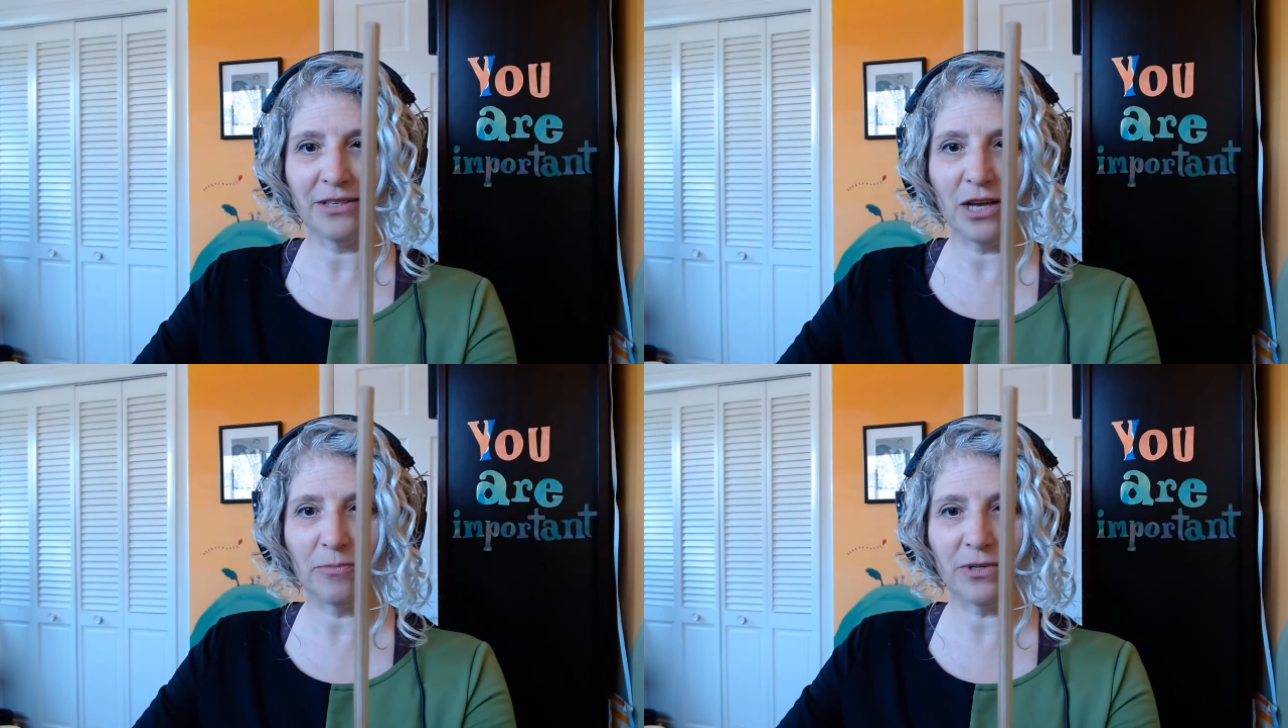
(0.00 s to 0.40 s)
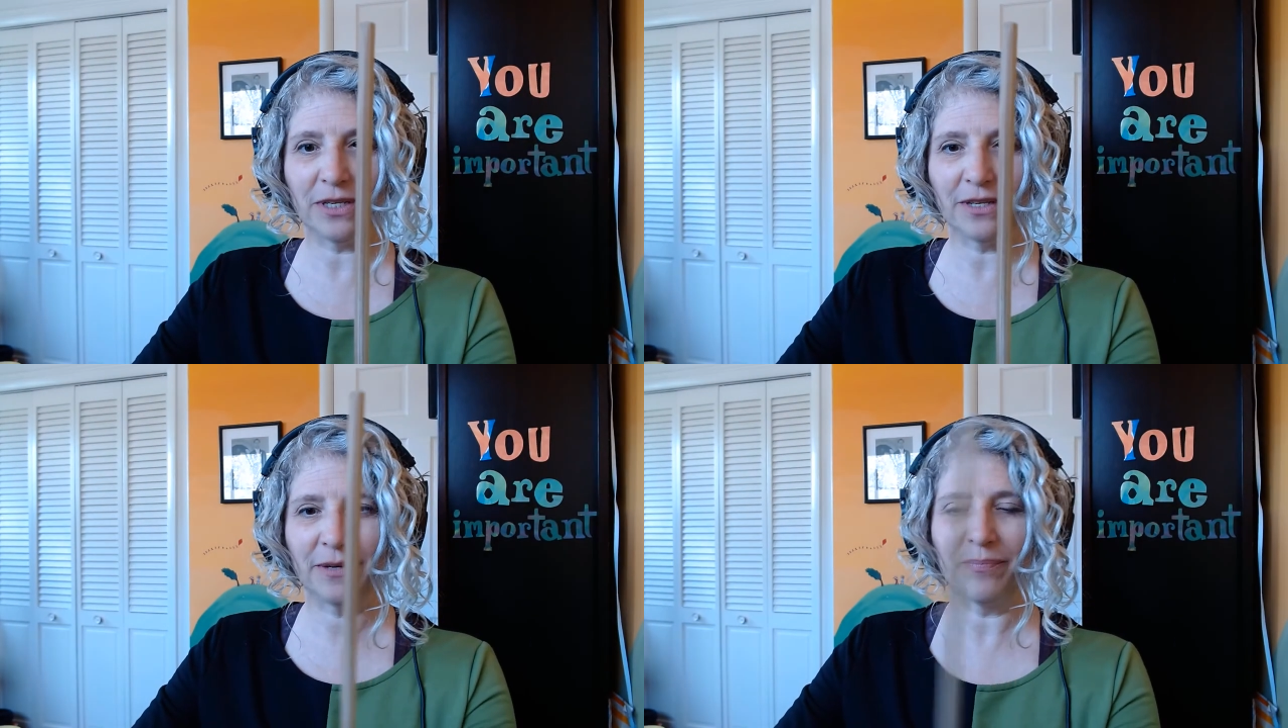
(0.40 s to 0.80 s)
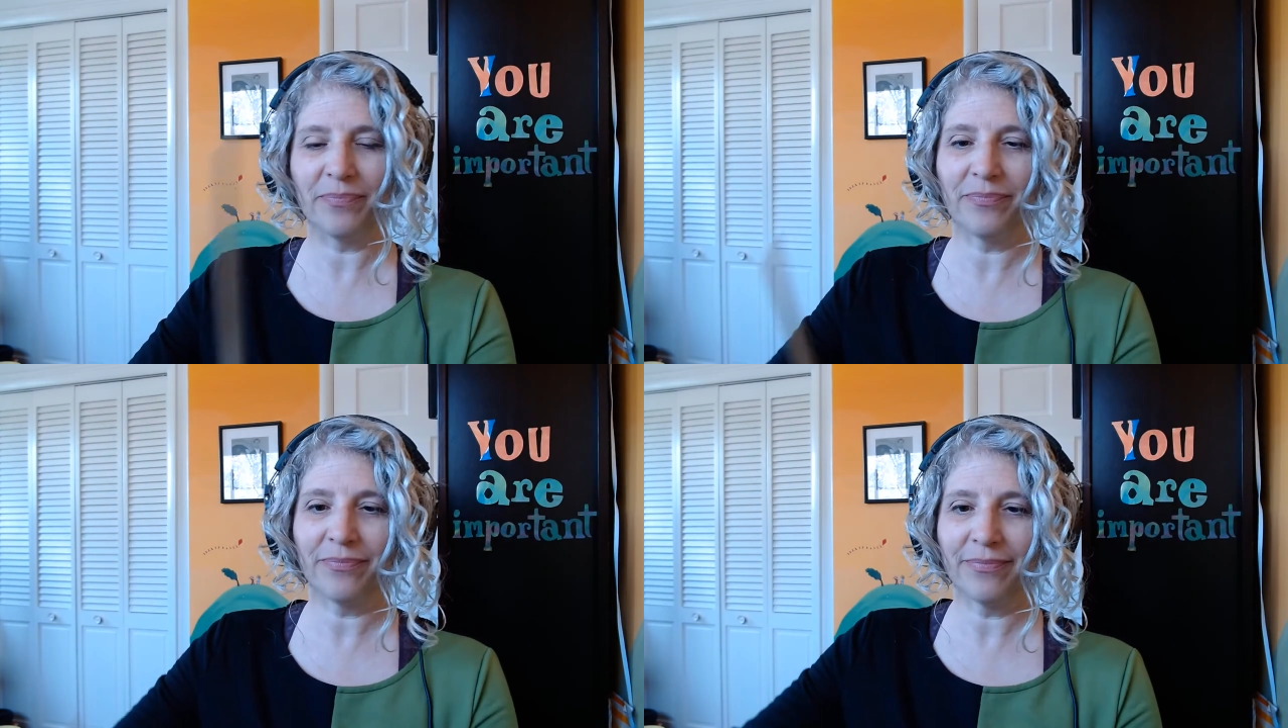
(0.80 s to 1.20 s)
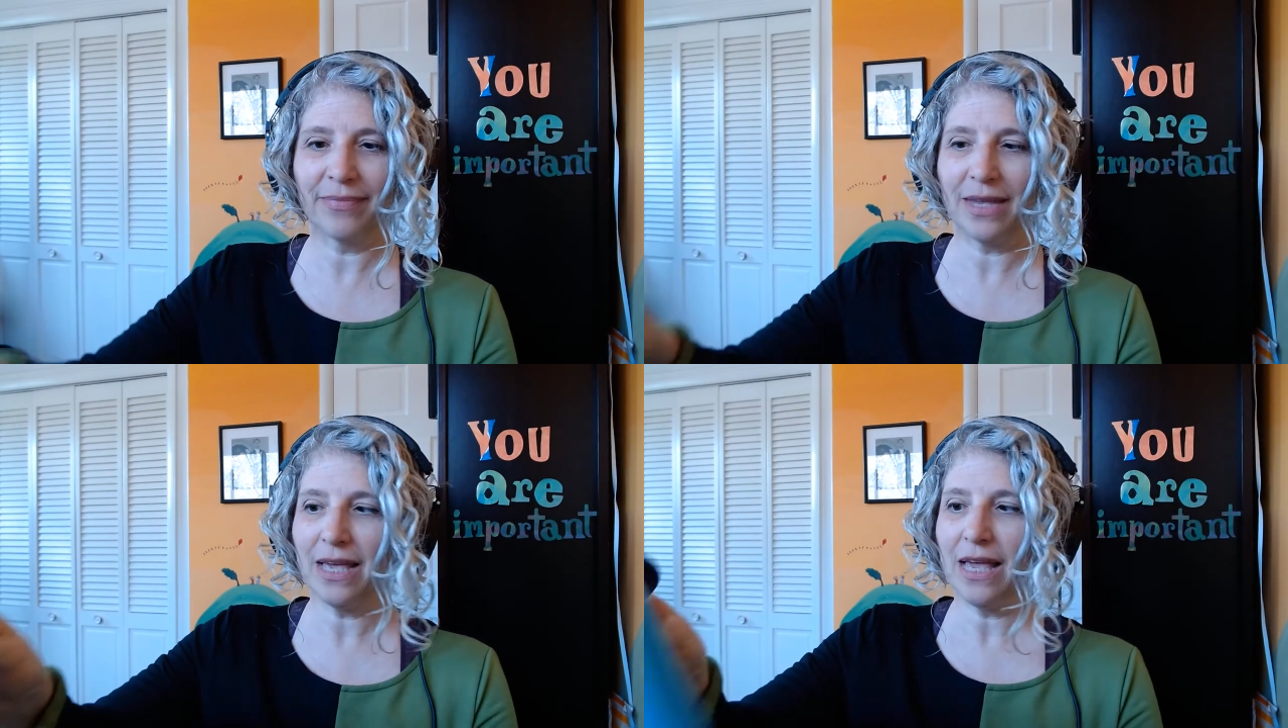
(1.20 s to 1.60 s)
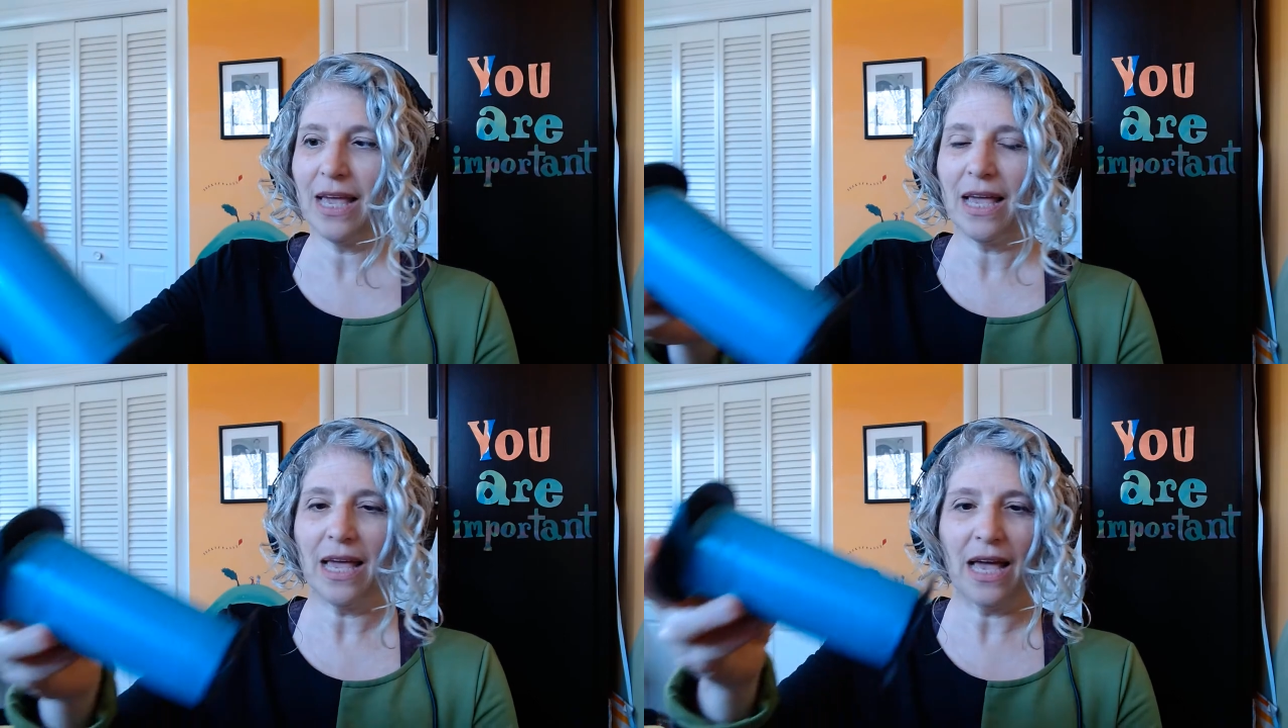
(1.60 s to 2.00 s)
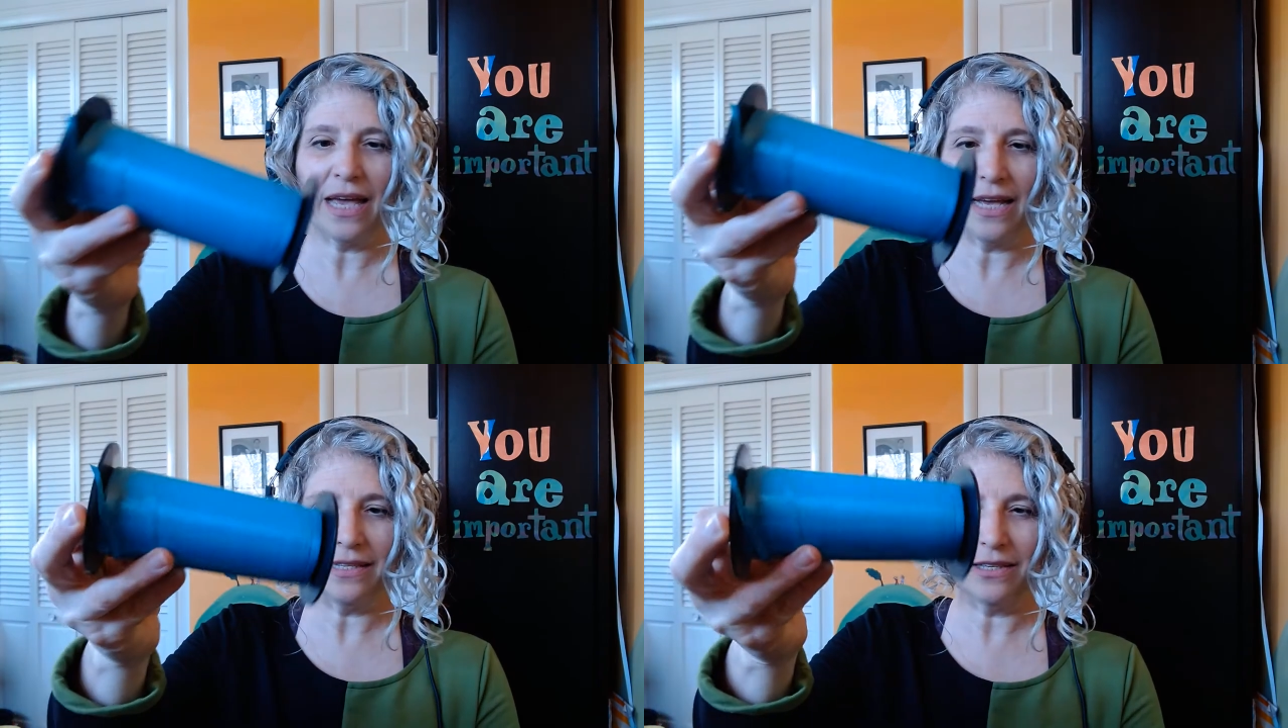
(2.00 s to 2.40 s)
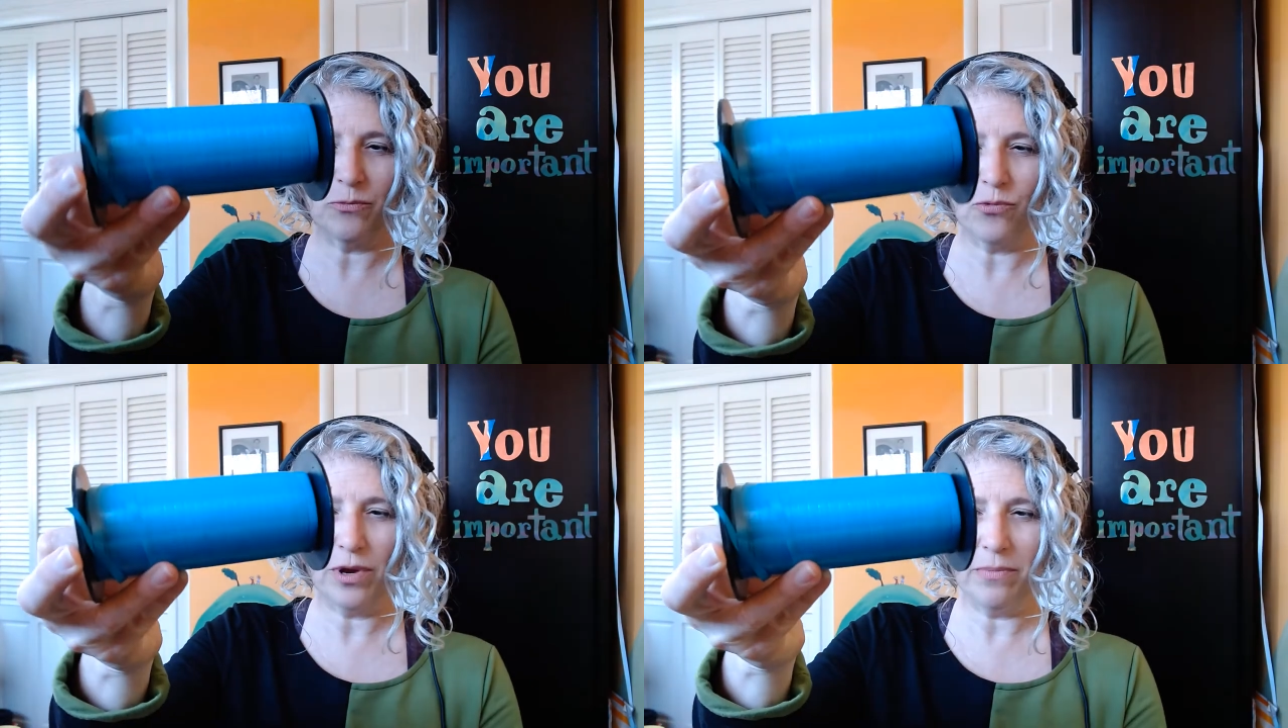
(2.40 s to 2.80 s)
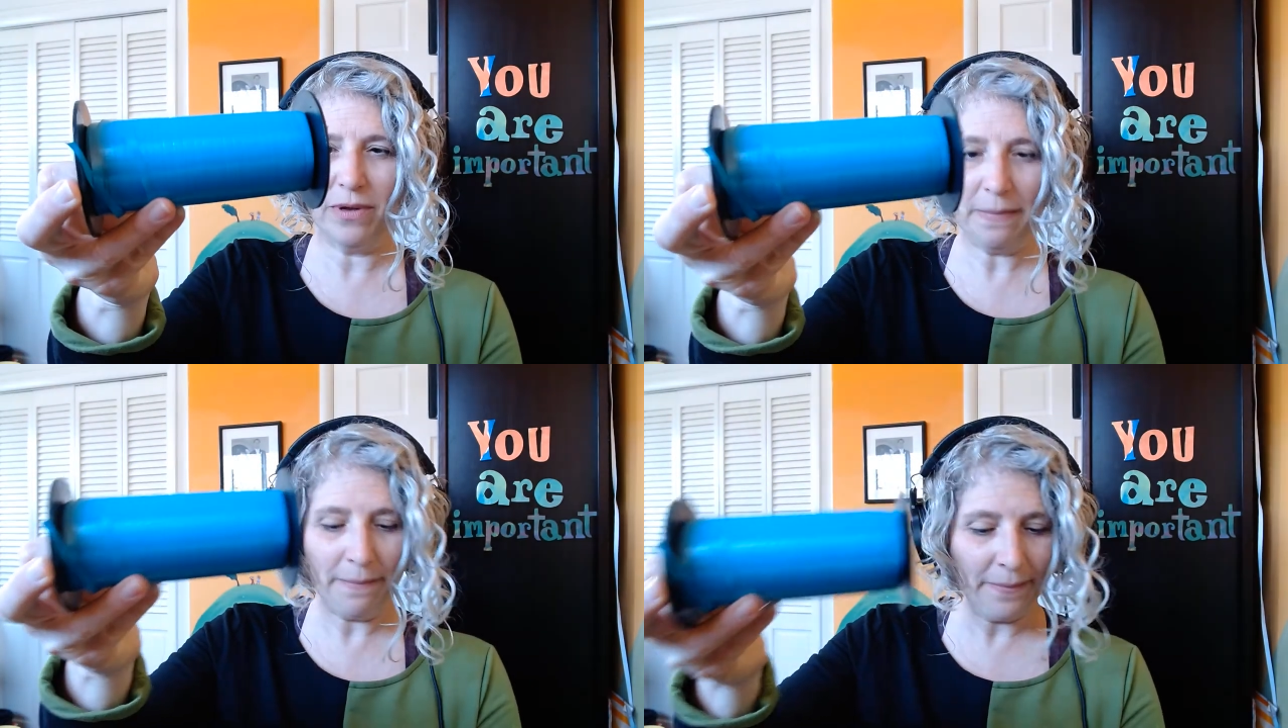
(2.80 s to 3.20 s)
Chopstick. I got some ribbon.